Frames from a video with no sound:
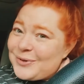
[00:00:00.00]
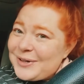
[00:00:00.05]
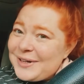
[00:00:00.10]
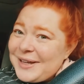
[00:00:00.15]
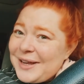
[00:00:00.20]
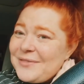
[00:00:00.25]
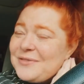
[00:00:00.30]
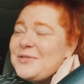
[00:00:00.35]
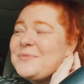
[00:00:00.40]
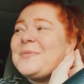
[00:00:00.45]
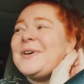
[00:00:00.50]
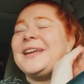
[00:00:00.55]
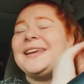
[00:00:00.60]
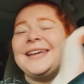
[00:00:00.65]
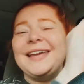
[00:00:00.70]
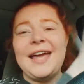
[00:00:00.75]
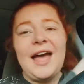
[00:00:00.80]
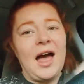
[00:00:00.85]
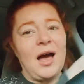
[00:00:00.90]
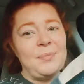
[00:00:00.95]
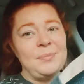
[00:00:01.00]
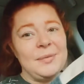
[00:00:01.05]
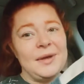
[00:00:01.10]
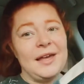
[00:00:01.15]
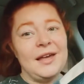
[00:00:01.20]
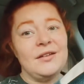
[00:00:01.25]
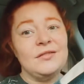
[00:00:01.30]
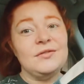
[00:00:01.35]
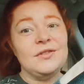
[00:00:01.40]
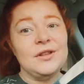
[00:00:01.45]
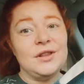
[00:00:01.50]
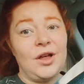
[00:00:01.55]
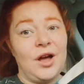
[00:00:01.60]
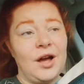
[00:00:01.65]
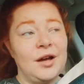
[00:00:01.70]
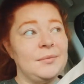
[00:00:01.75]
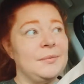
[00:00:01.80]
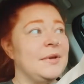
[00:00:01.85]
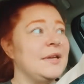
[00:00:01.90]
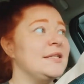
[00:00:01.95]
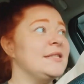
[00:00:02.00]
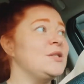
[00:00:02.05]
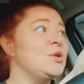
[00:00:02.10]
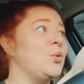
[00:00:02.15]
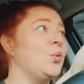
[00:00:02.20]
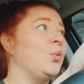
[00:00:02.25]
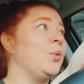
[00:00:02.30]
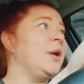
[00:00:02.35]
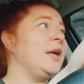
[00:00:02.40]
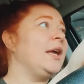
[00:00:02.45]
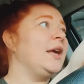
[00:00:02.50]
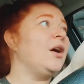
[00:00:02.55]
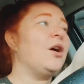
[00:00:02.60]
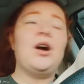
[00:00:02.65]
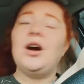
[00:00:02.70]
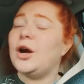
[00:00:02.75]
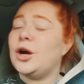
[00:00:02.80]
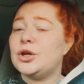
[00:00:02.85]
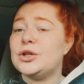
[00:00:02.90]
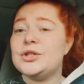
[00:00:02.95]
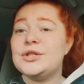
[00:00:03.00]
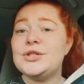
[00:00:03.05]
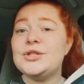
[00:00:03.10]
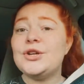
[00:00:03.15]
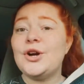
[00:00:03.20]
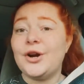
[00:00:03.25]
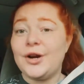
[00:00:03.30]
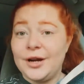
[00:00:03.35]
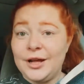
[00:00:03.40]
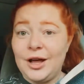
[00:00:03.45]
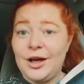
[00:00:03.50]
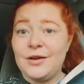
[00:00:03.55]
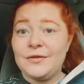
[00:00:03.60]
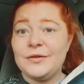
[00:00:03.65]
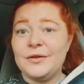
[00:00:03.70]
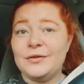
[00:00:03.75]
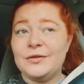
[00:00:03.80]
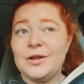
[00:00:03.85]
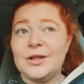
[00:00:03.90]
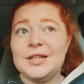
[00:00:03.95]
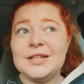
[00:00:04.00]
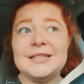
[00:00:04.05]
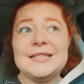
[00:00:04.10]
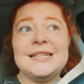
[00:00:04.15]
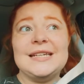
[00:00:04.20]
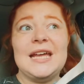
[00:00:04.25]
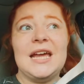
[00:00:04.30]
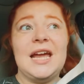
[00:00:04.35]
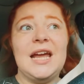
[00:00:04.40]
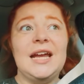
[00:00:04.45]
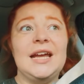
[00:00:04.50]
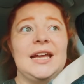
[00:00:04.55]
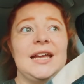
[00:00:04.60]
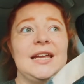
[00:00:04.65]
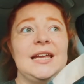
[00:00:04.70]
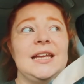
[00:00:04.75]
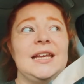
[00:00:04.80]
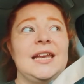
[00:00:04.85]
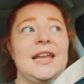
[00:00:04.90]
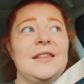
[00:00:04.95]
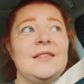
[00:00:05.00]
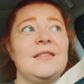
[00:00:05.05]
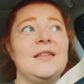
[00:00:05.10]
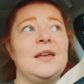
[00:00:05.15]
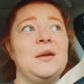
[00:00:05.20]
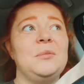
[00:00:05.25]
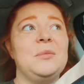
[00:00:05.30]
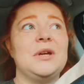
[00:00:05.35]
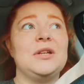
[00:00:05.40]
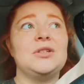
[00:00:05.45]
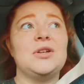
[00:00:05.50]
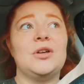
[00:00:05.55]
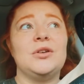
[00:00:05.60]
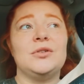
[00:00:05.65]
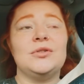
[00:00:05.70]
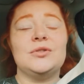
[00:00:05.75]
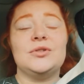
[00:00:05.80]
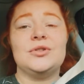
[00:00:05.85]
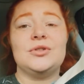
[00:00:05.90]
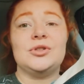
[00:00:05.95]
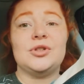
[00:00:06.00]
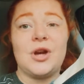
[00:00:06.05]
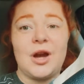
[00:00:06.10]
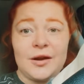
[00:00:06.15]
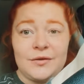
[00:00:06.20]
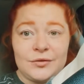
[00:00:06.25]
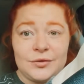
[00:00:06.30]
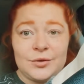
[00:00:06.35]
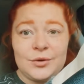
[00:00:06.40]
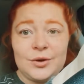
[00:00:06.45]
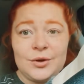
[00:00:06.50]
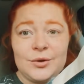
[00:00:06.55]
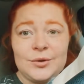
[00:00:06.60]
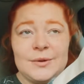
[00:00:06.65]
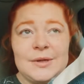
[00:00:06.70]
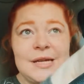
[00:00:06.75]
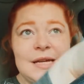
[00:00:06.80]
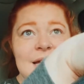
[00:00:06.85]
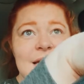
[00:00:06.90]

Everybody, happy Vlogmas. We are starting off the vlog today in the McDonald's drive-thru.